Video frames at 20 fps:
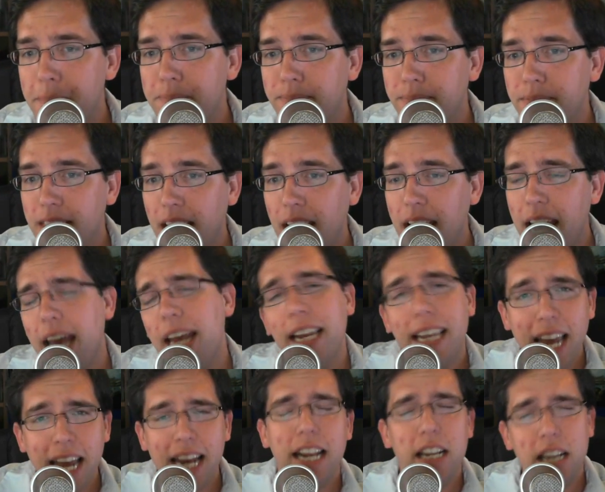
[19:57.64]
And
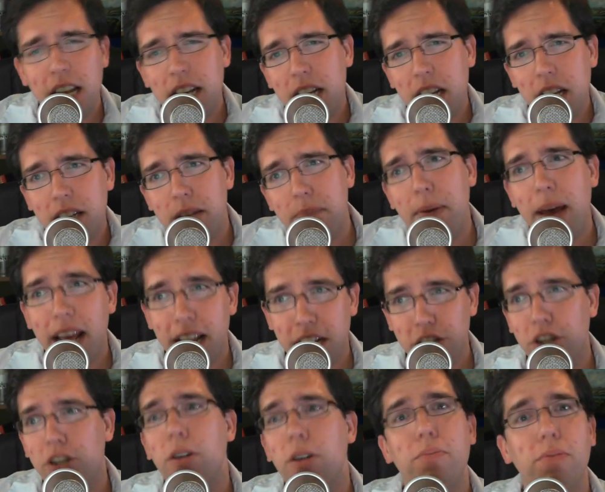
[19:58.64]
again, it depends
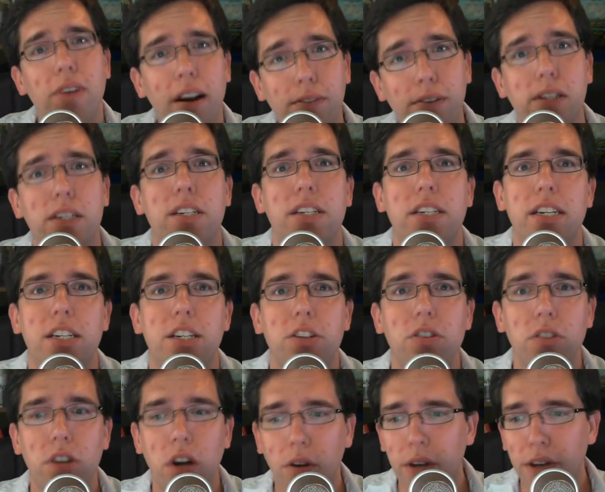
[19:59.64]
on your preferences.
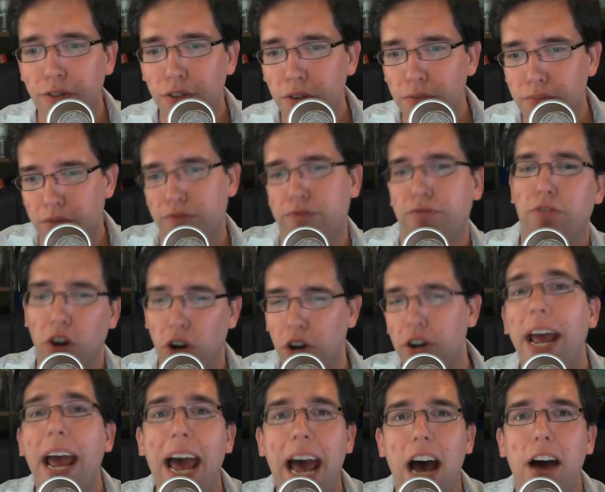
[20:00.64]
If you prefer to
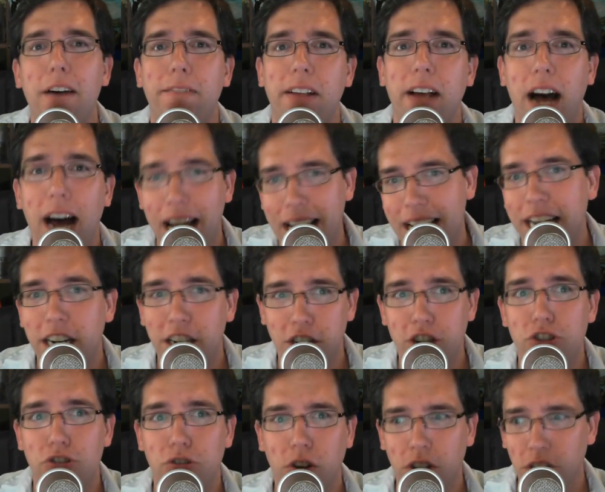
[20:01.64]
have a high-end
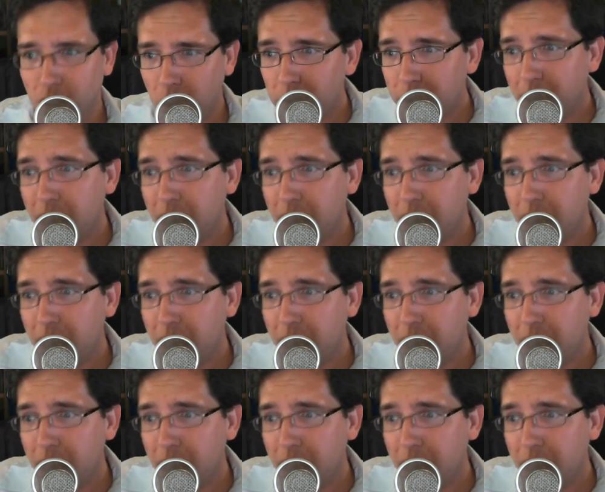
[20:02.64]
controller, okay,